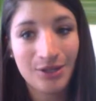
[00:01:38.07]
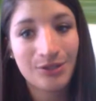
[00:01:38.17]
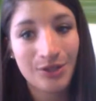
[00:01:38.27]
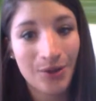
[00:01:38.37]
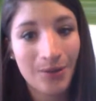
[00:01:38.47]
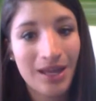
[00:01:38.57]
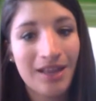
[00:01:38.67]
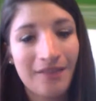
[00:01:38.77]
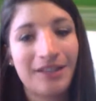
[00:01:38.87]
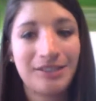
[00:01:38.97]
So
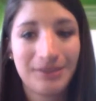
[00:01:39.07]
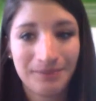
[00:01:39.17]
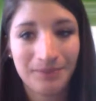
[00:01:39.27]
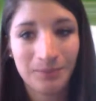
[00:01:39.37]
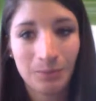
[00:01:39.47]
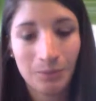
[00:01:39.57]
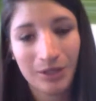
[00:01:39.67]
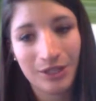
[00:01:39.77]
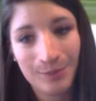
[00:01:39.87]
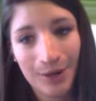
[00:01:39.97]
that's
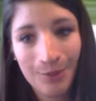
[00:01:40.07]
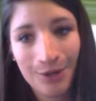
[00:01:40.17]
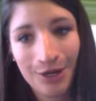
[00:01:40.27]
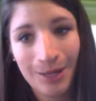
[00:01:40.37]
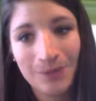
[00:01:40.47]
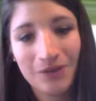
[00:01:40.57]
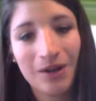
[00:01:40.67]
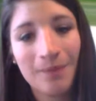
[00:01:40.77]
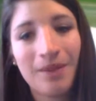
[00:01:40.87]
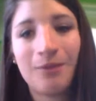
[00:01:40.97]
where the sprouted part comes
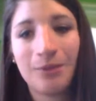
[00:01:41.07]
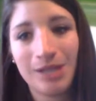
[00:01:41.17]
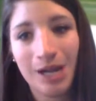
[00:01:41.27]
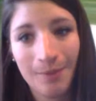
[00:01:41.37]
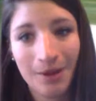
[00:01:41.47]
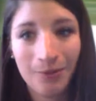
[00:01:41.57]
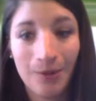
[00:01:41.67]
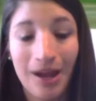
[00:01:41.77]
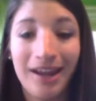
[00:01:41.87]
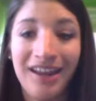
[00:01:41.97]
from, and we'll talk about
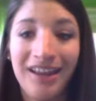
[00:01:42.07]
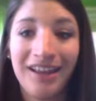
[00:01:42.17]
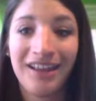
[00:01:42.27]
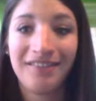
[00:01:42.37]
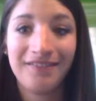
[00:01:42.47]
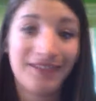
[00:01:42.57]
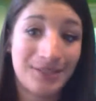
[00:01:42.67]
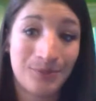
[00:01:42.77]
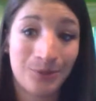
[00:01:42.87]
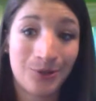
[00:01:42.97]
why
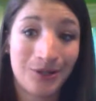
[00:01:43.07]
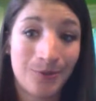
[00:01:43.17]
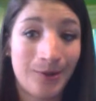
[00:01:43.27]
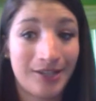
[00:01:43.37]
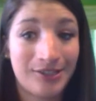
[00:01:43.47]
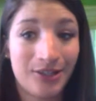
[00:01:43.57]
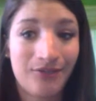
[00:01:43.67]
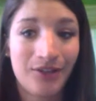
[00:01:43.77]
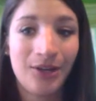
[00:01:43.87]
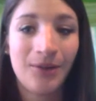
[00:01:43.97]
that's important and why it's good
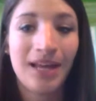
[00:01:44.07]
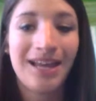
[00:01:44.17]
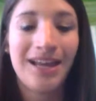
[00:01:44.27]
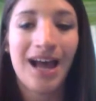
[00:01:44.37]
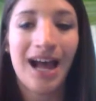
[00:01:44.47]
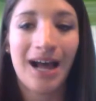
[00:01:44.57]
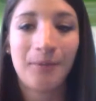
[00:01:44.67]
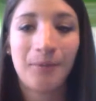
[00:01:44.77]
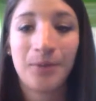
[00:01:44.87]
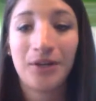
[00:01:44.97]
for you.
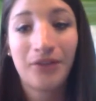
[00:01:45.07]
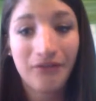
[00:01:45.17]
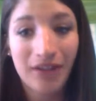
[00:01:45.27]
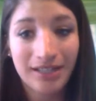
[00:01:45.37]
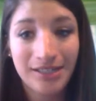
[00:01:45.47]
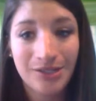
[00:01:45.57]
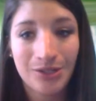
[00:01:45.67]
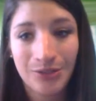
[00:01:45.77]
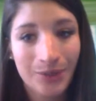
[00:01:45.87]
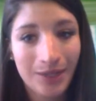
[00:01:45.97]
But a fun fact is,
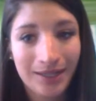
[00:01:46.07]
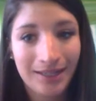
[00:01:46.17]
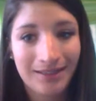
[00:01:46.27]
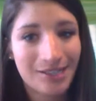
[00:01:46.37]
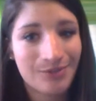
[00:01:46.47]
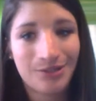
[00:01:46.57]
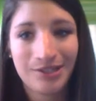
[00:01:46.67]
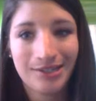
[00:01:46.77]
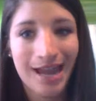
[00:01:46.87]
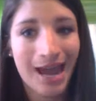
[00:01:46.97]
historically, this would
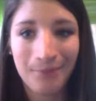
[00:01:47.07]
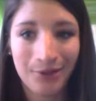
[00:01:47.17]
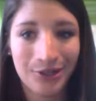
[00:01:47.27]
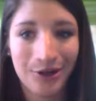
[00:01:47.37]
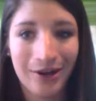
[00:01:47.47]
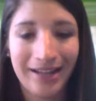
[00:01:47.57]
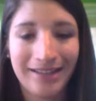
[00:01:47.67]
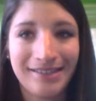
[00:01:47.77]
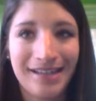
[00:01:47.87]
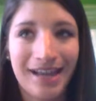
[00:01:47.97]
just happen to
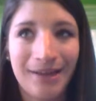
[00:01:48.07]
grains.